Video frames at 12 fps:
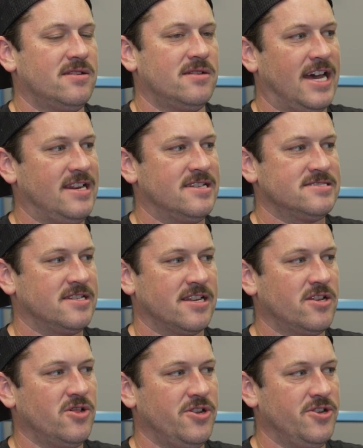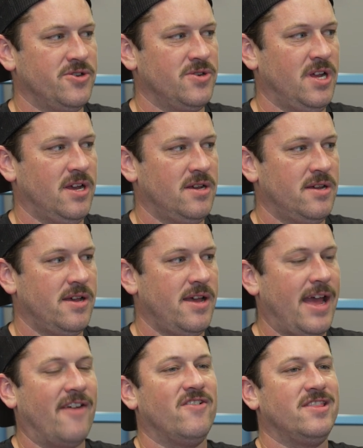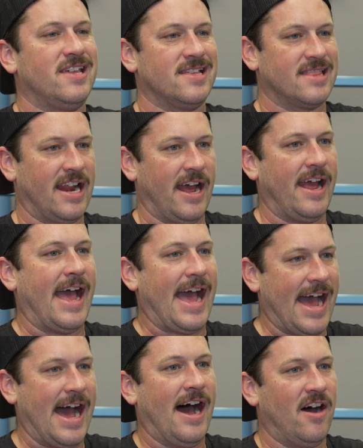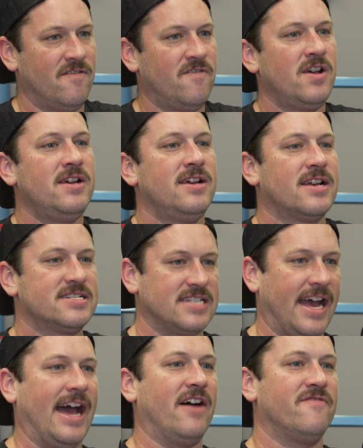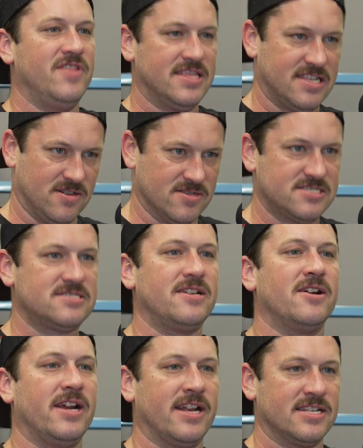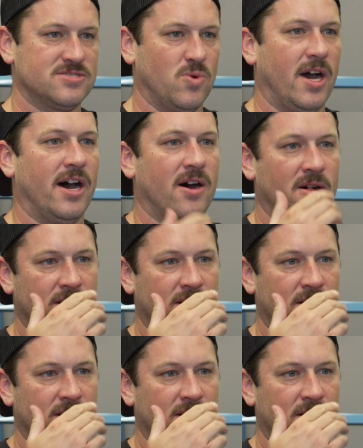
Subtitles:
That doesn't include everything that I have, because I have the tilt steering as well.